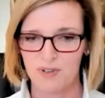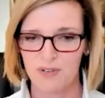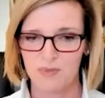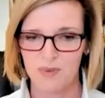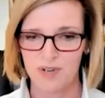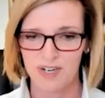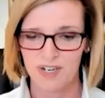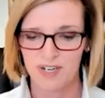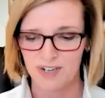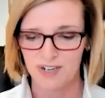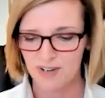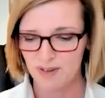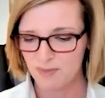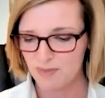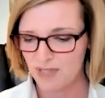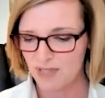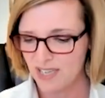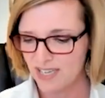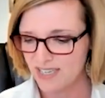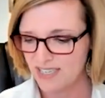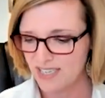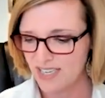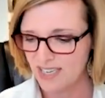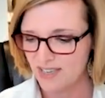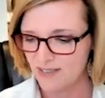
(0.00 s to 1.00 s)
Rewire. I'm
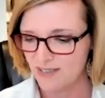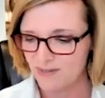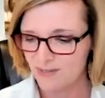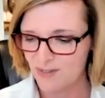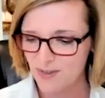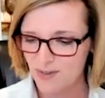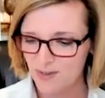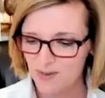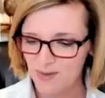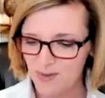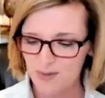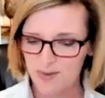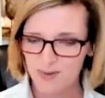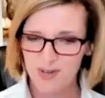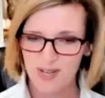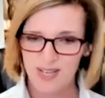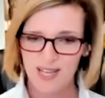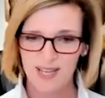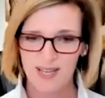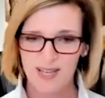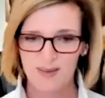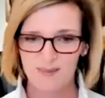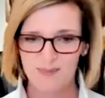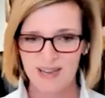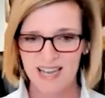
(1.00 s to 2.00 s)
glad to have you
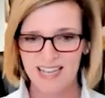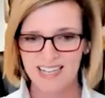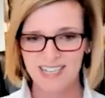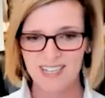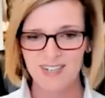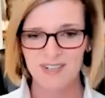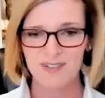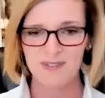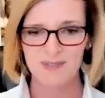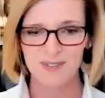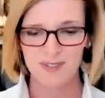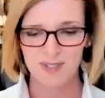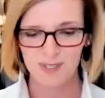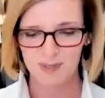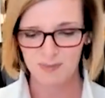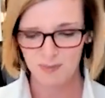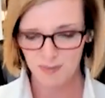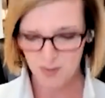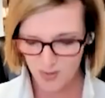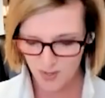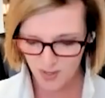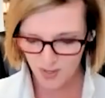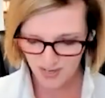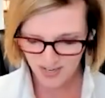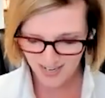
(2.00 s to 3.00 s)
back here for some
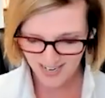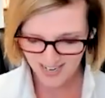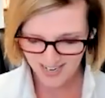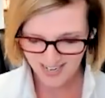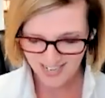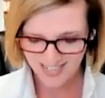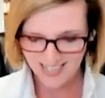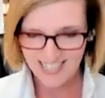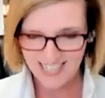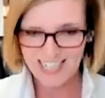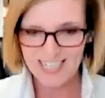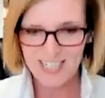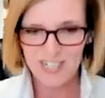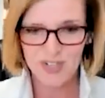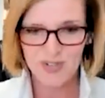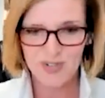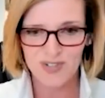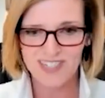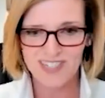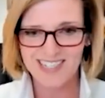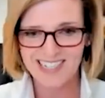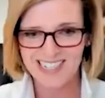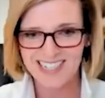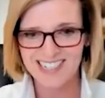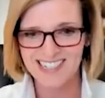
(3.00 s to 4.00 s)
more
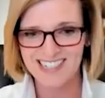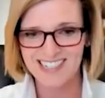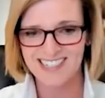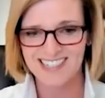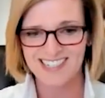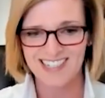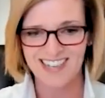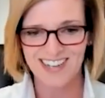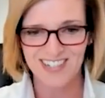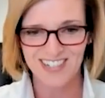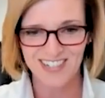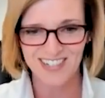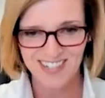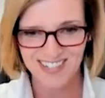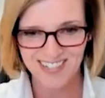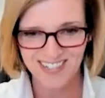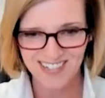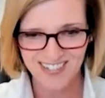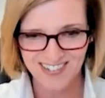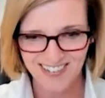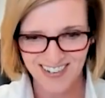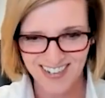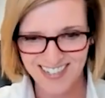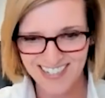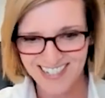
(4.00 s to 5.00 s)
interesting
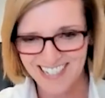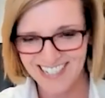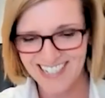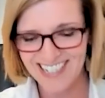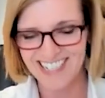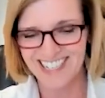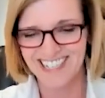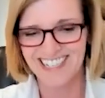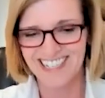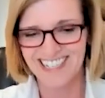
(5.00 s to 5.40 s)
discussions, right?